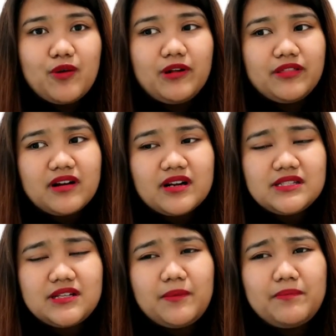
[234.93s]
Well, there are
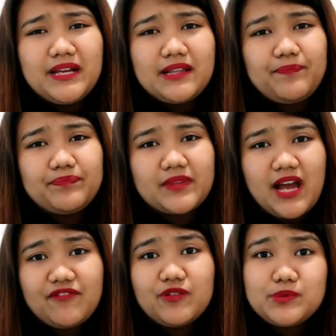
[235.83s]
some, but
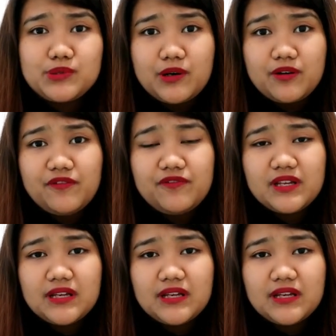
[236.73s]
I've observed,